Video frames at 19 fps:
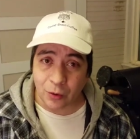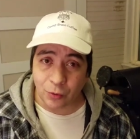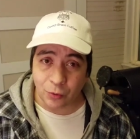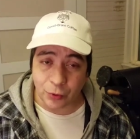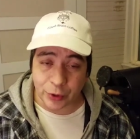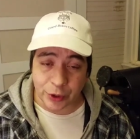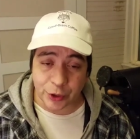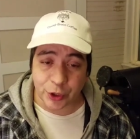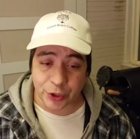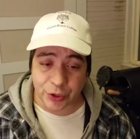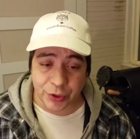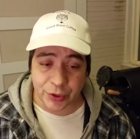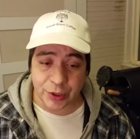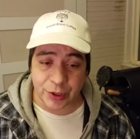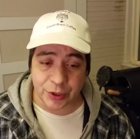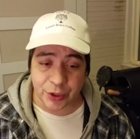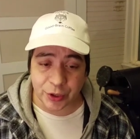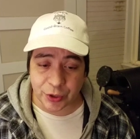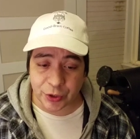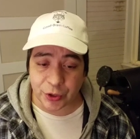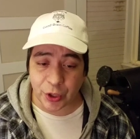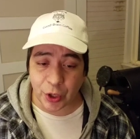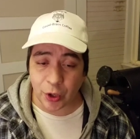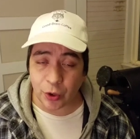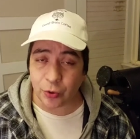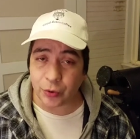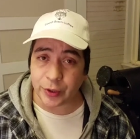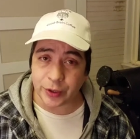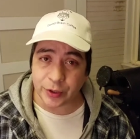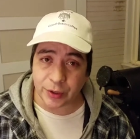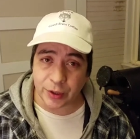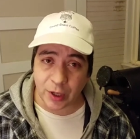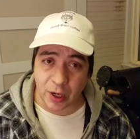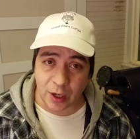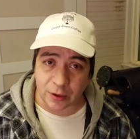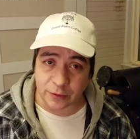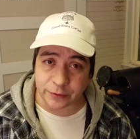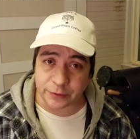we just need to know
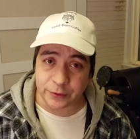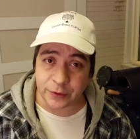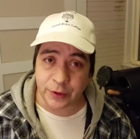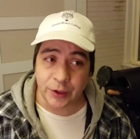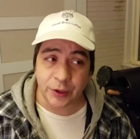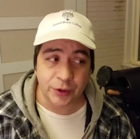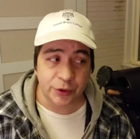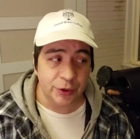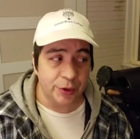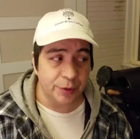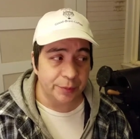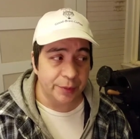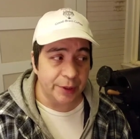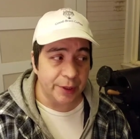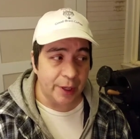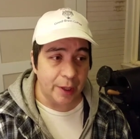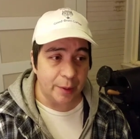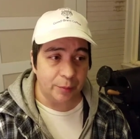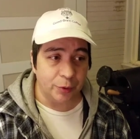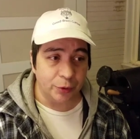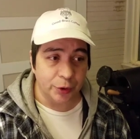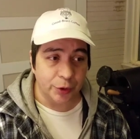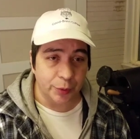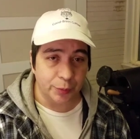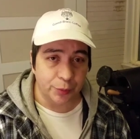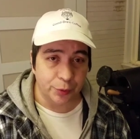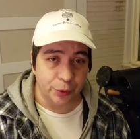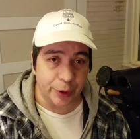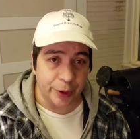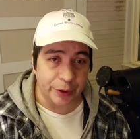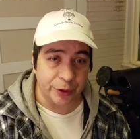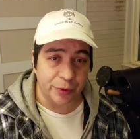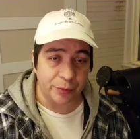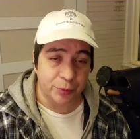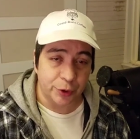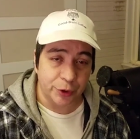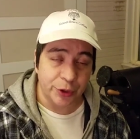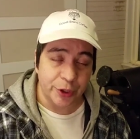enough to be able to pre
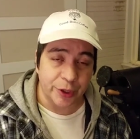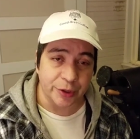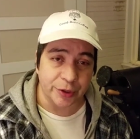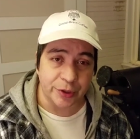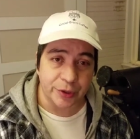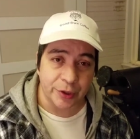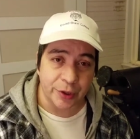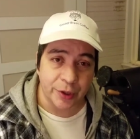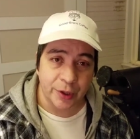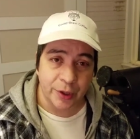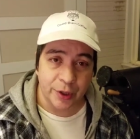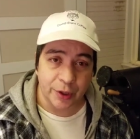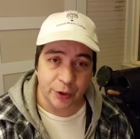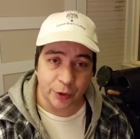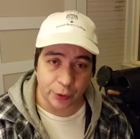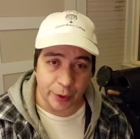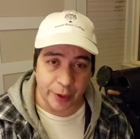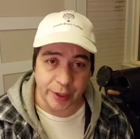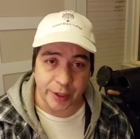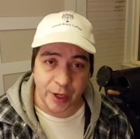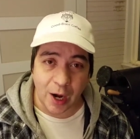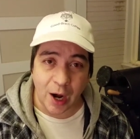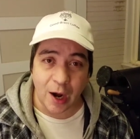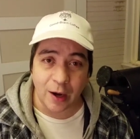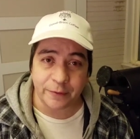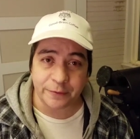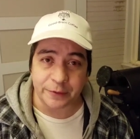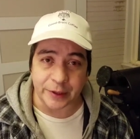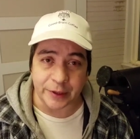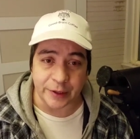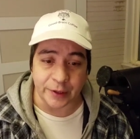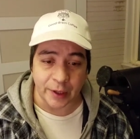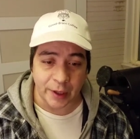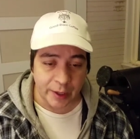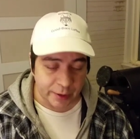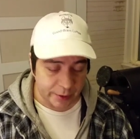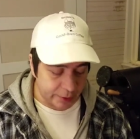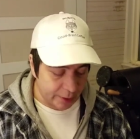predict great coffee.
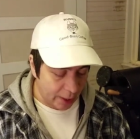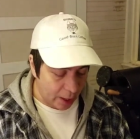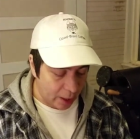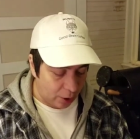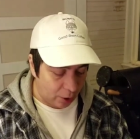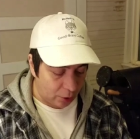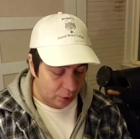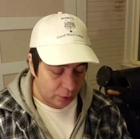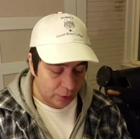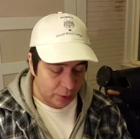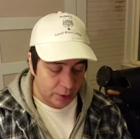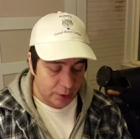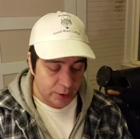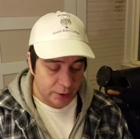Now,